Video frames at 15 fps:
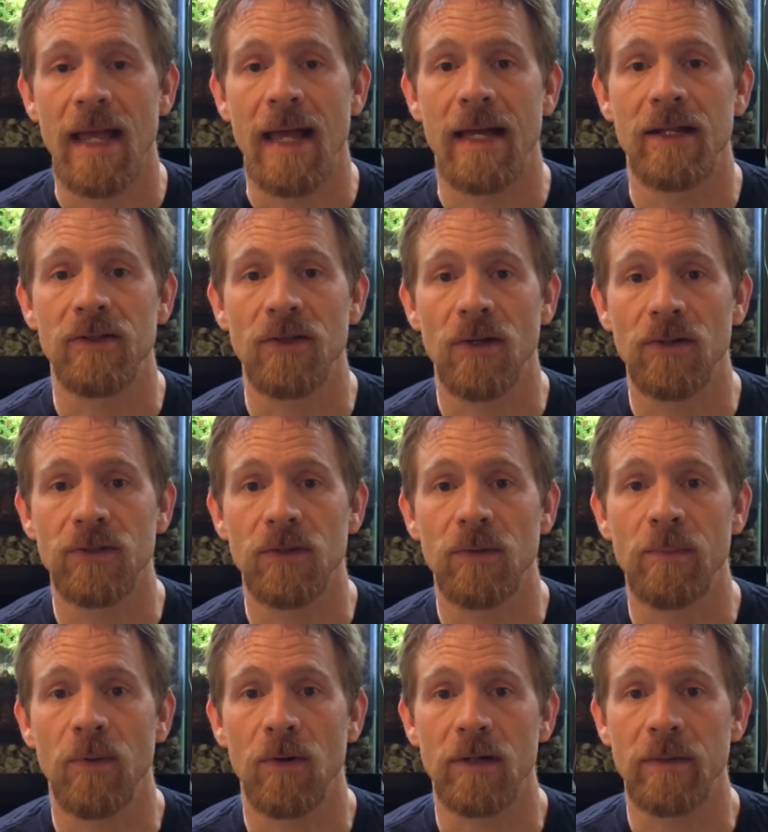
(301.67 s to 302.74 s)
And it's also
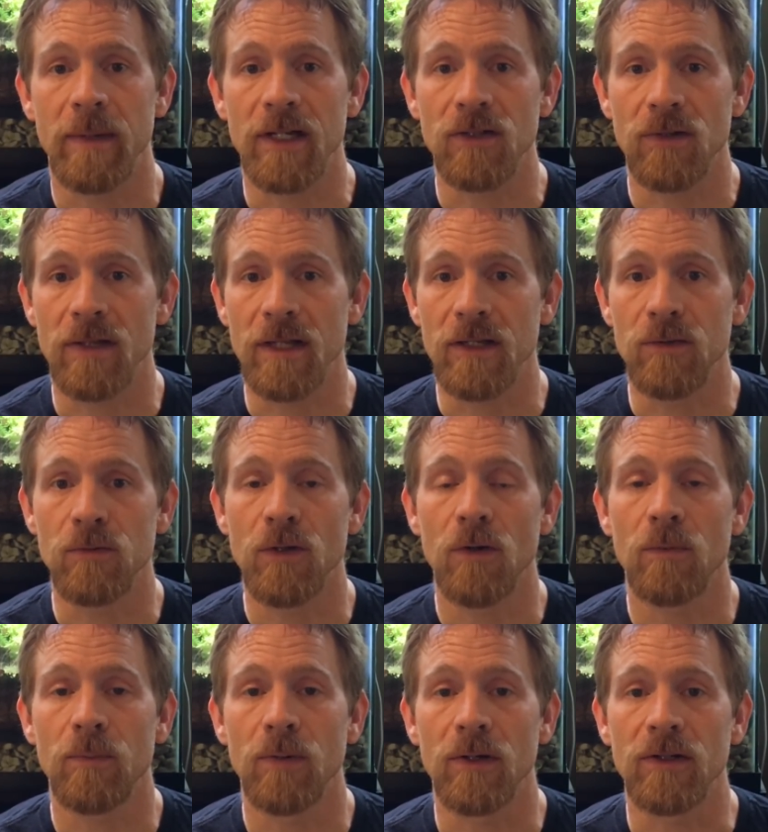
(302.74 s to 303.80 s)
important to make sure that you
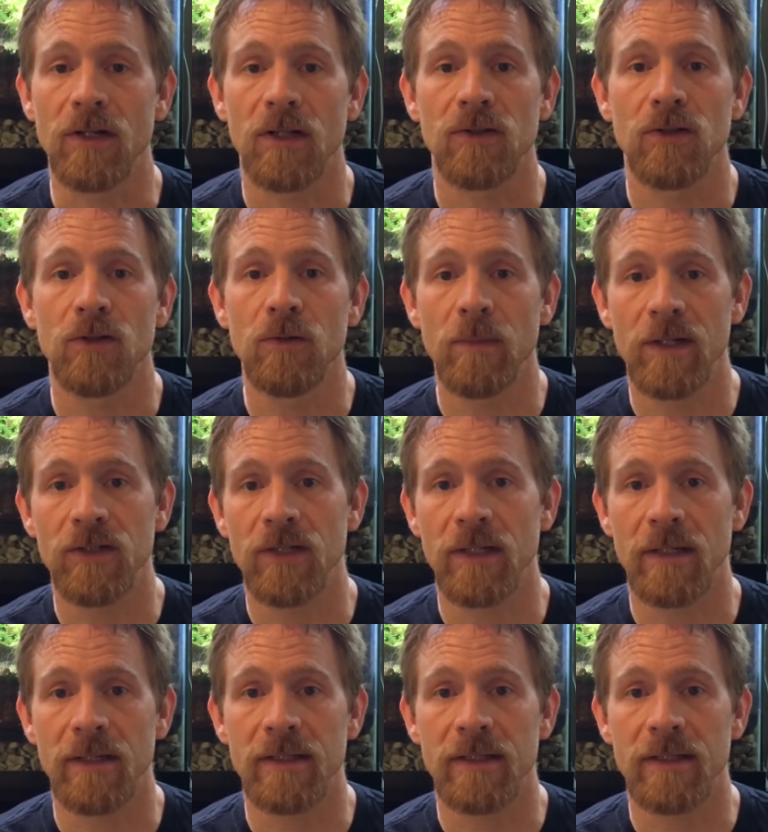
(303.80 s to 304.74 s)
don't put too much in at